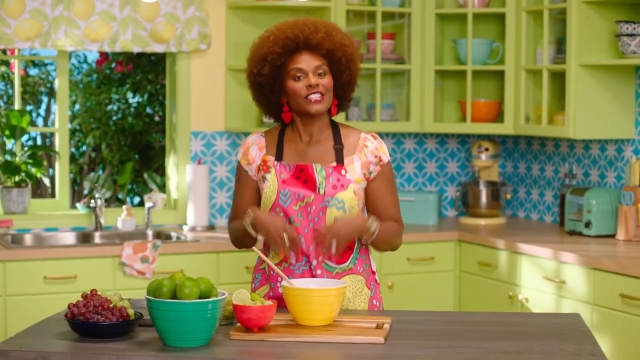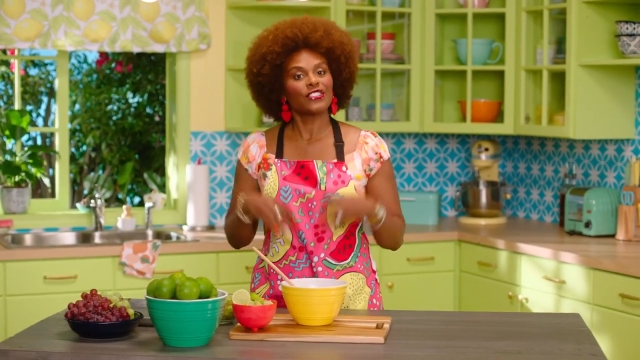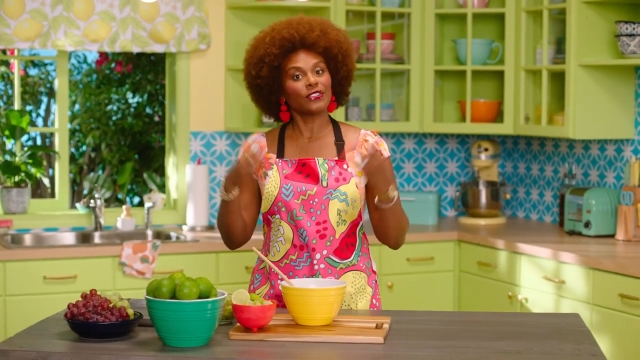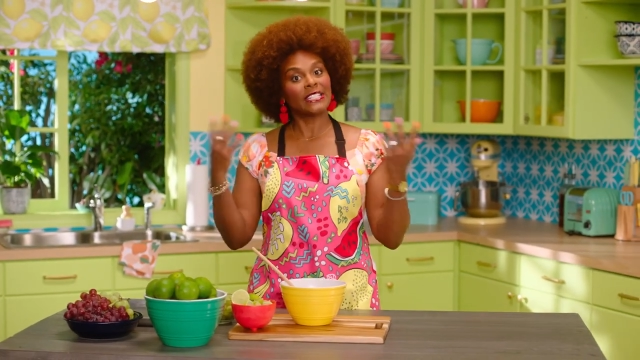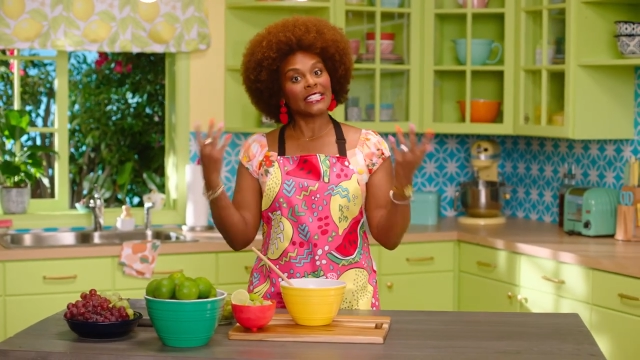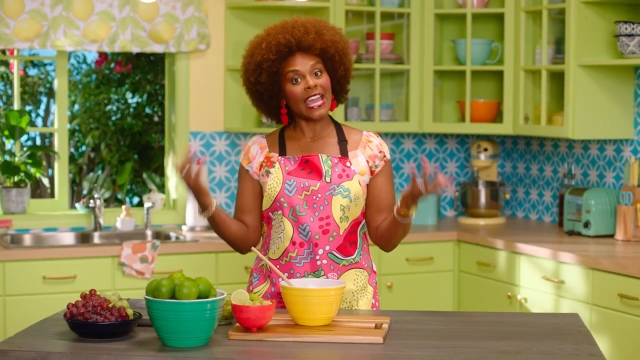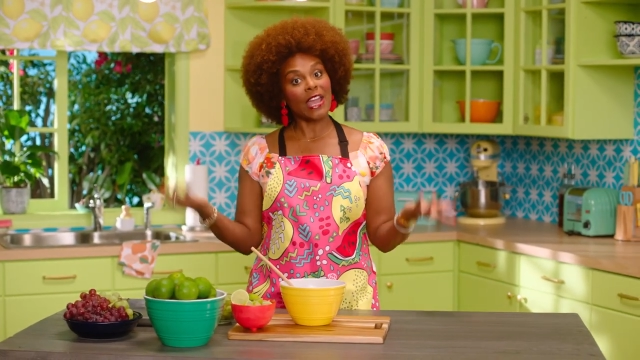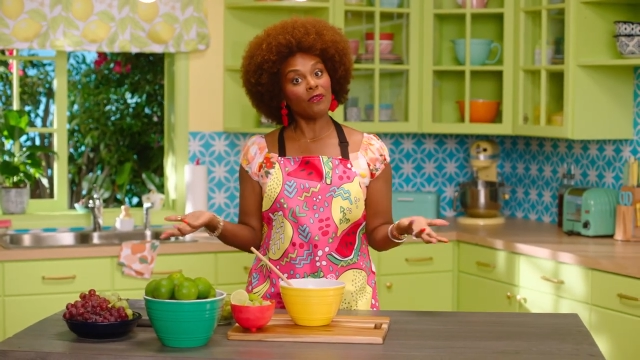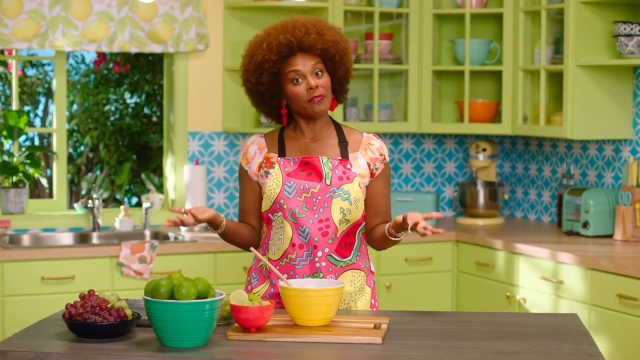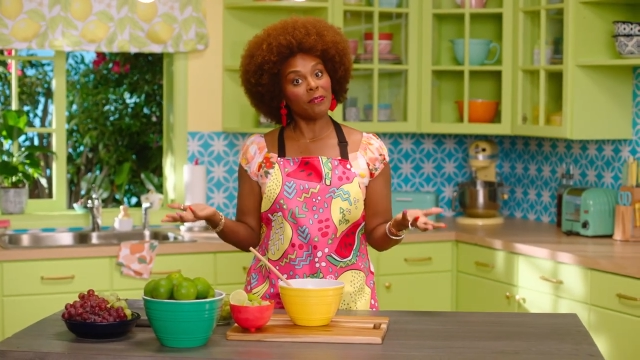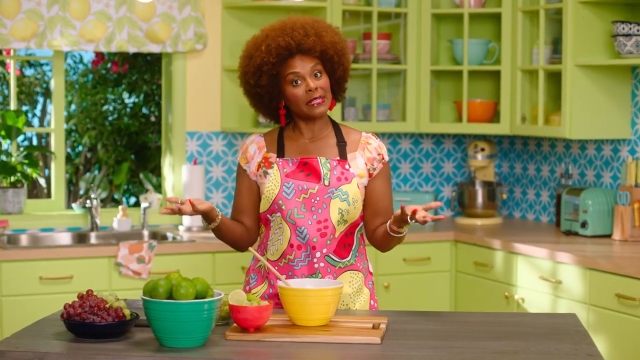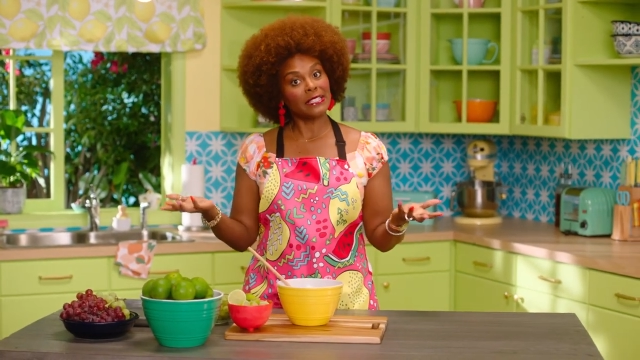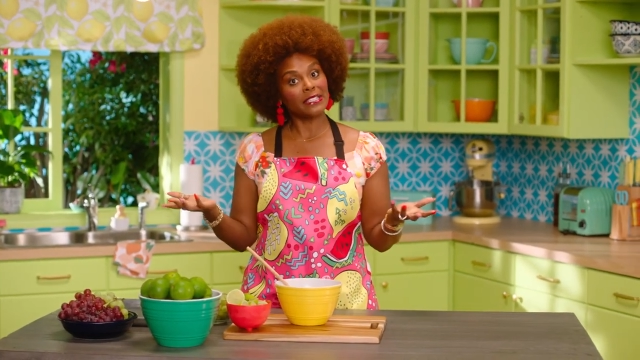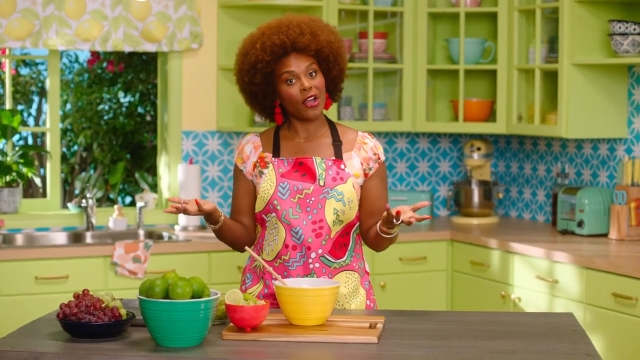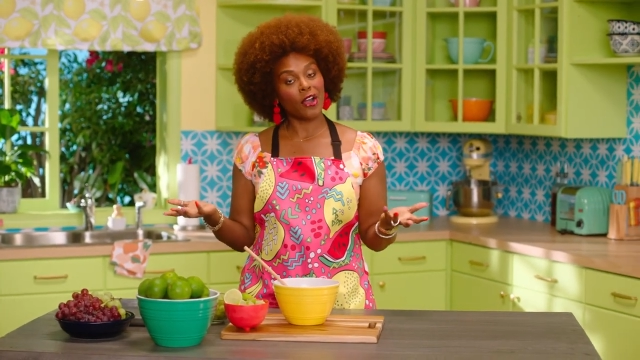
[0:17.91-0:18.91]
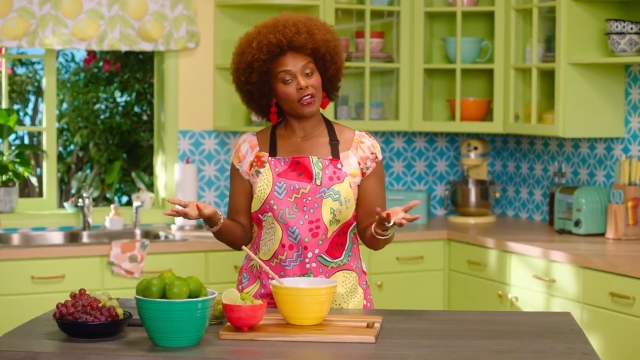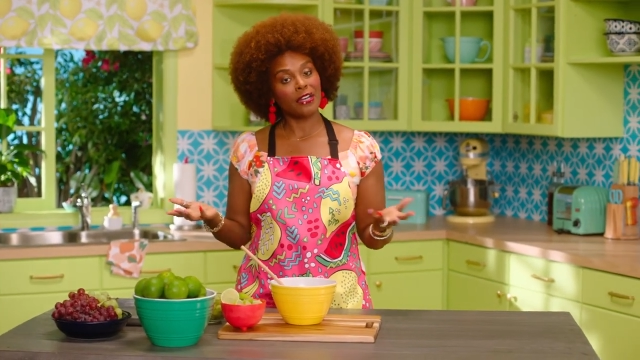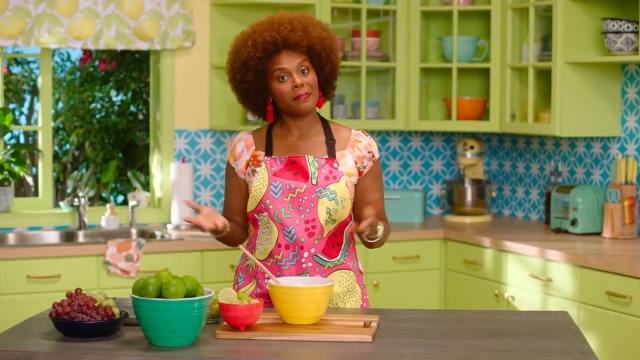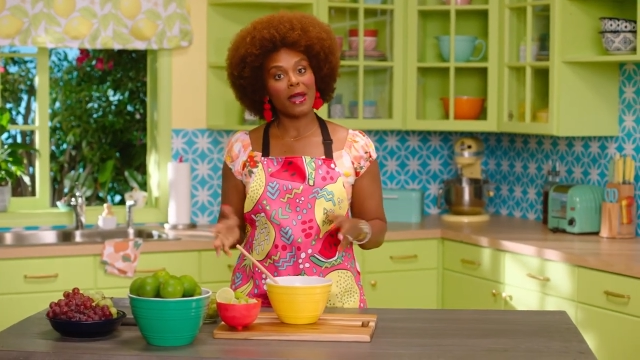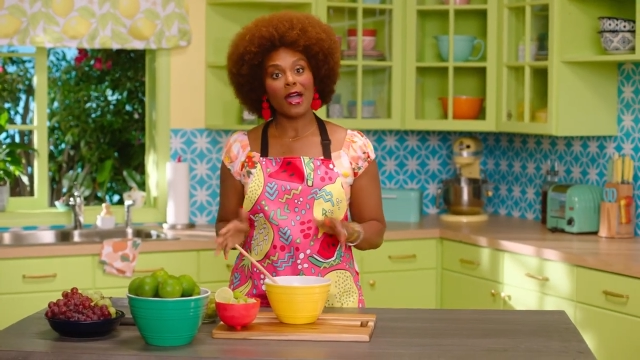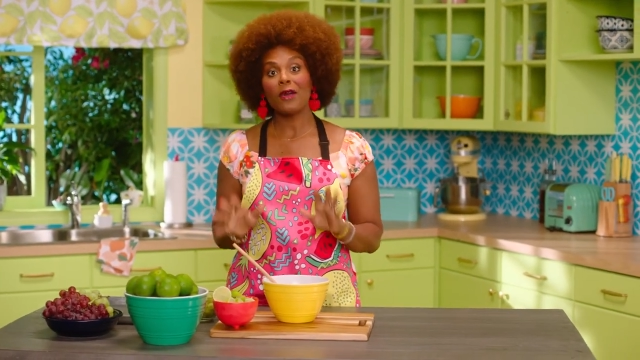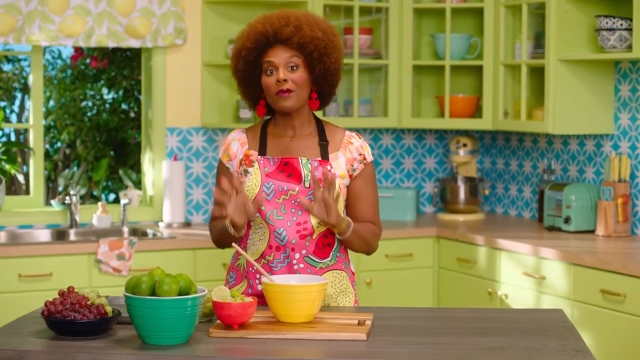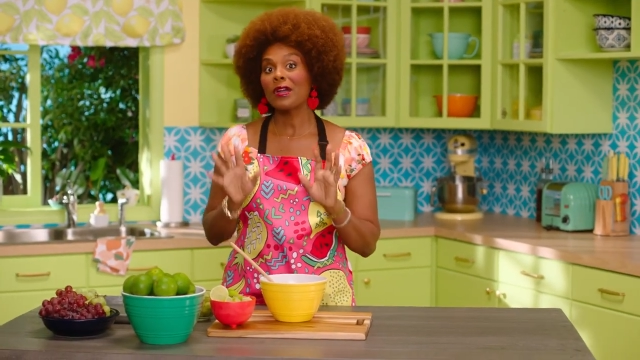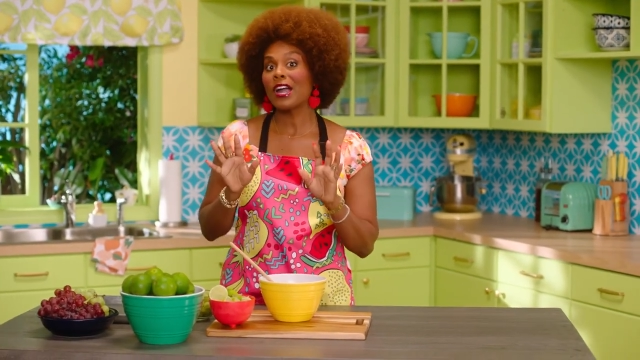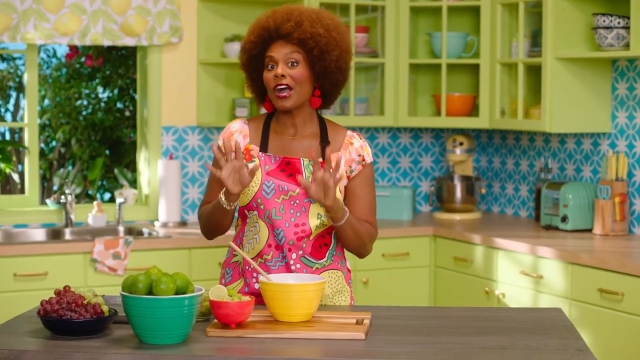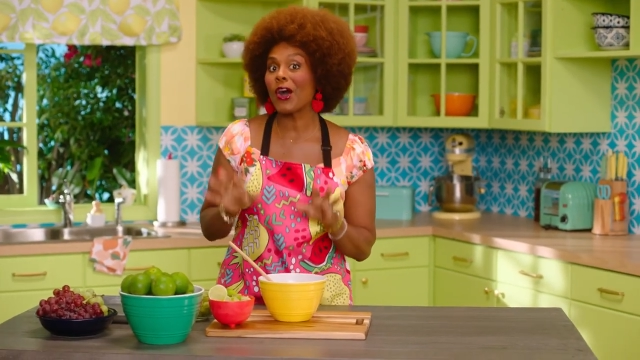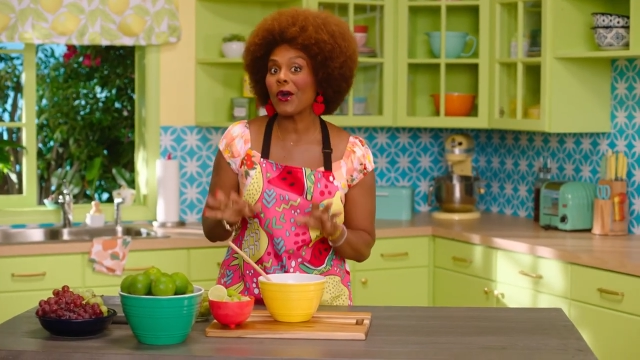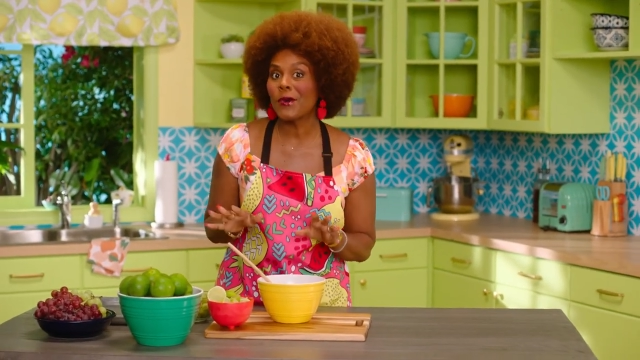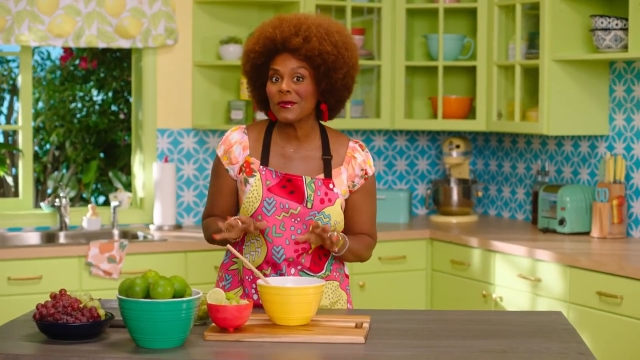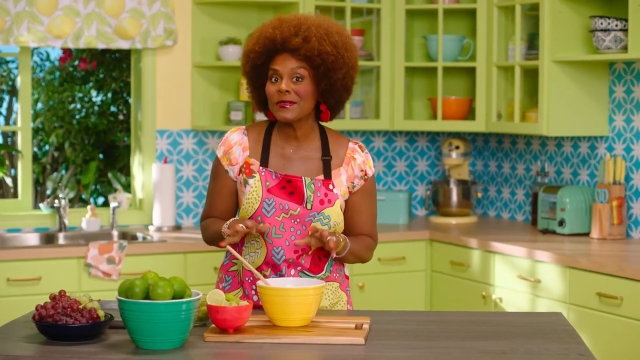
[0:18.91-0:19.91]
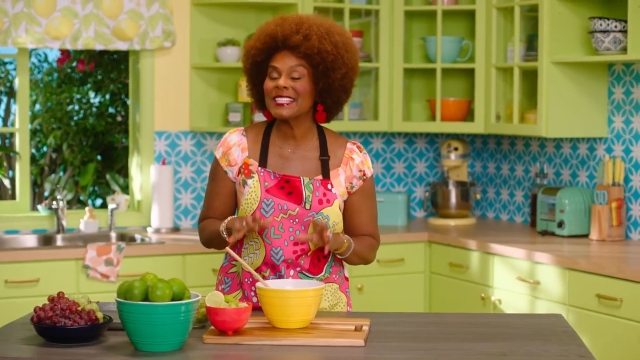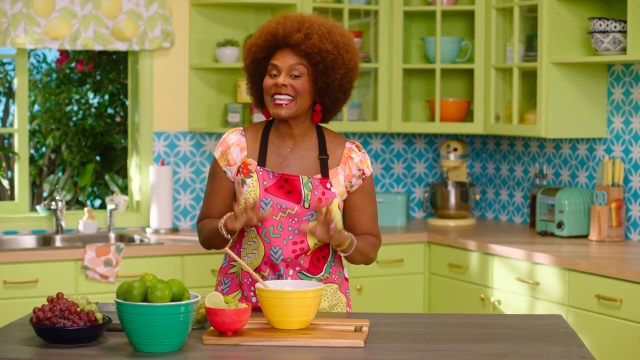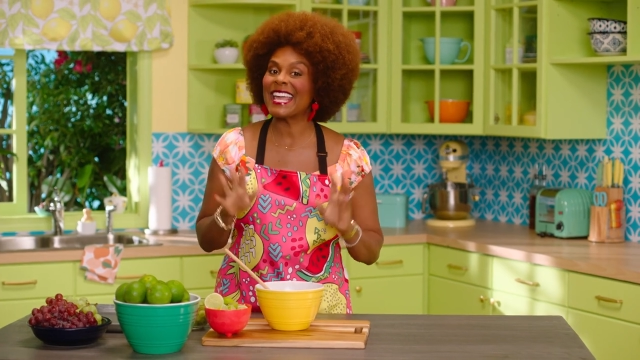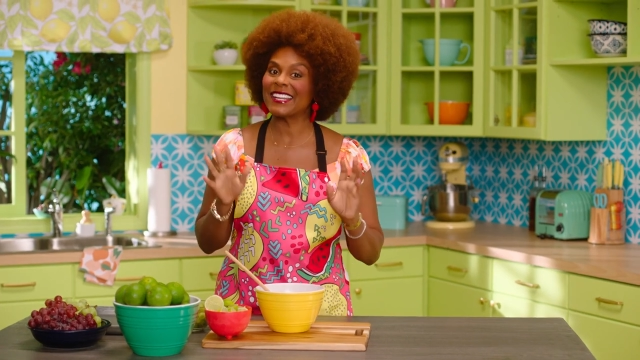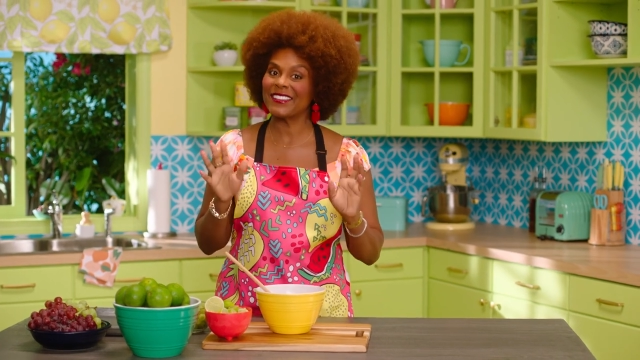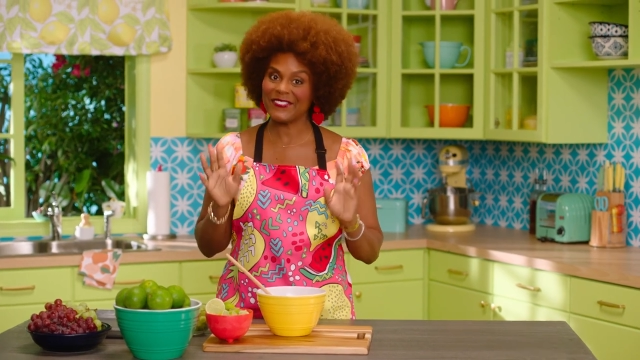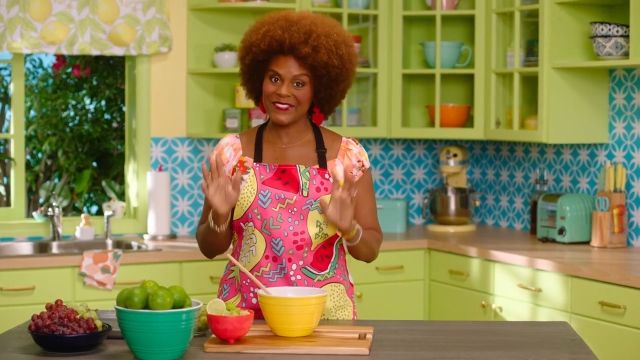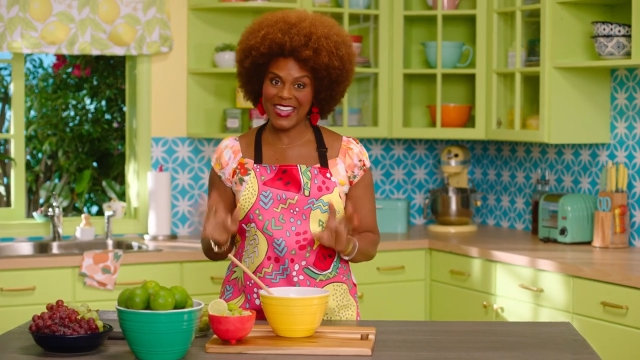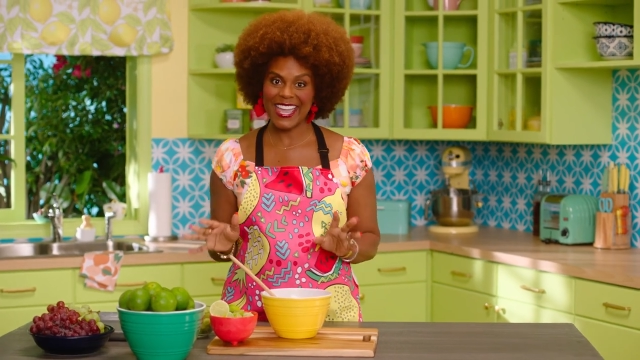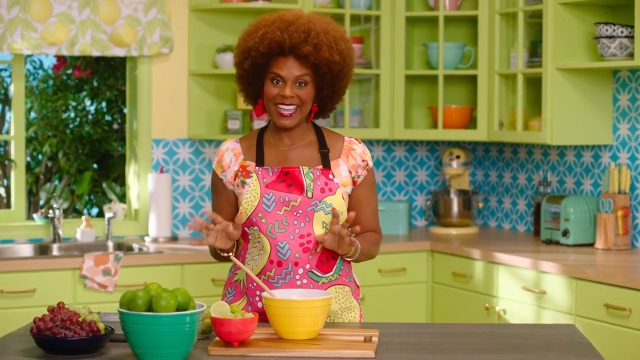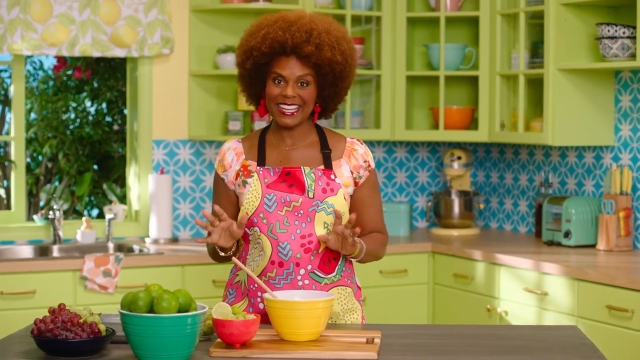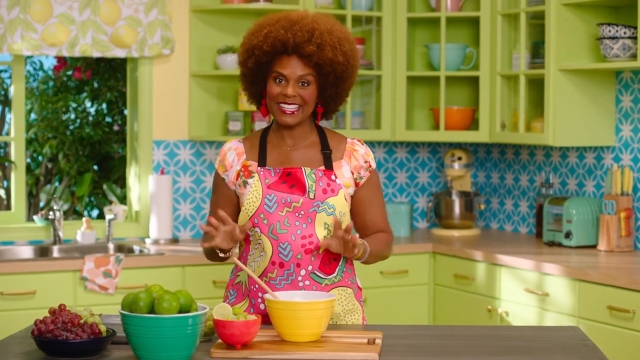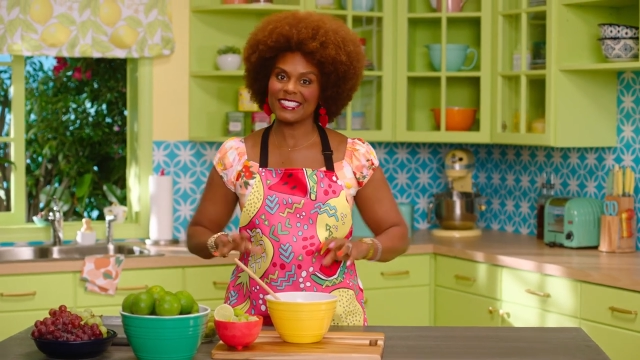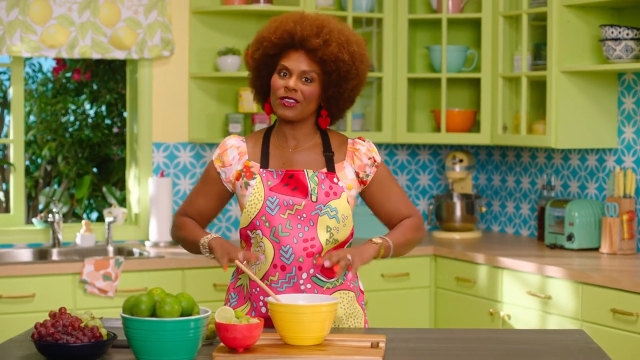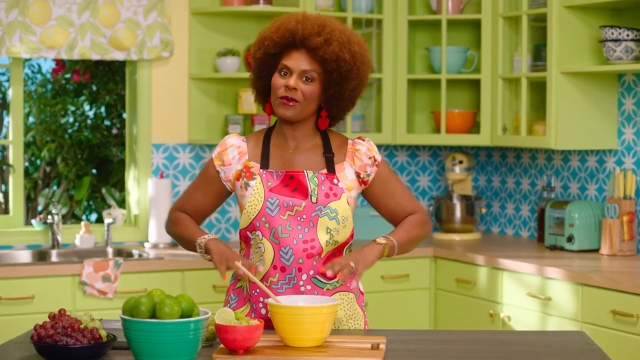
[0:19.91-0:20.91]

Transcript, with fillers: So today we've been talking about cause and effect.